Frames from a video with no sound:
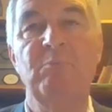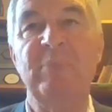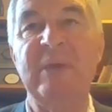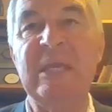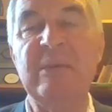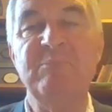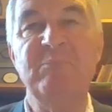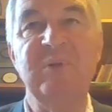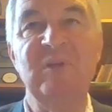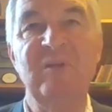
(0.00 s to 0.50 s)

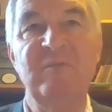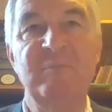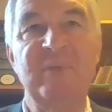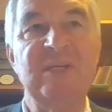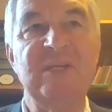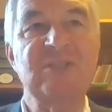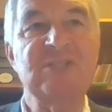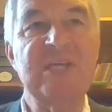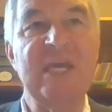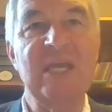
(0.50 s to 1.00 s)
people have
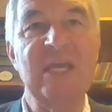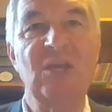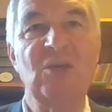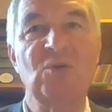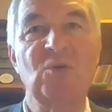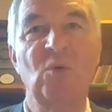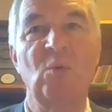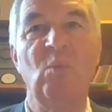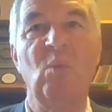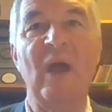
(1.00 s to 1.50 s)
been
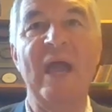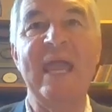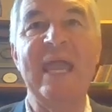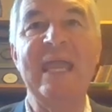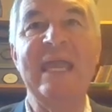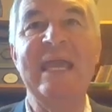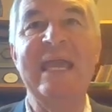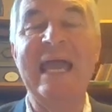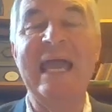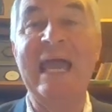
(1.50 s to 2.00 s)
taken
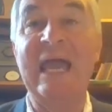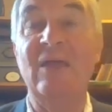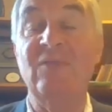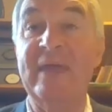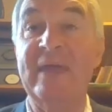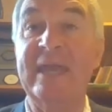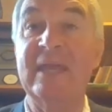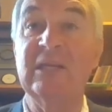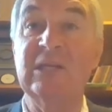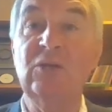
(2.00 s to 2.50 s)
away,
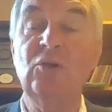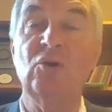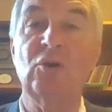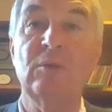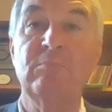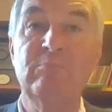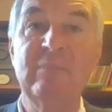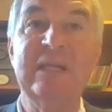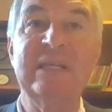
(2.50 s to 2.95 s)
and they look